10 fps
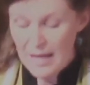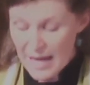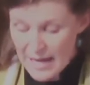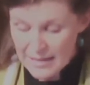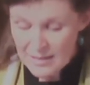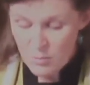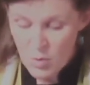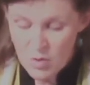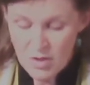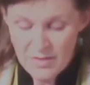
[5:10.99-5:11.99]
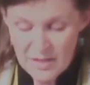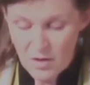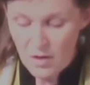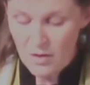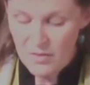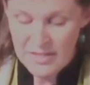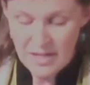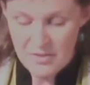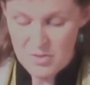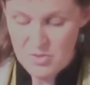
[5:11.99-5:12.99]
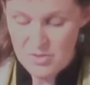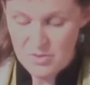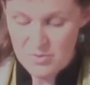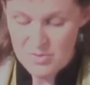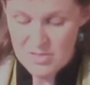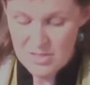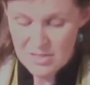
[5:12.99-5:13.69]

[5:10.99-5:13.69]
any more than all the other Jews.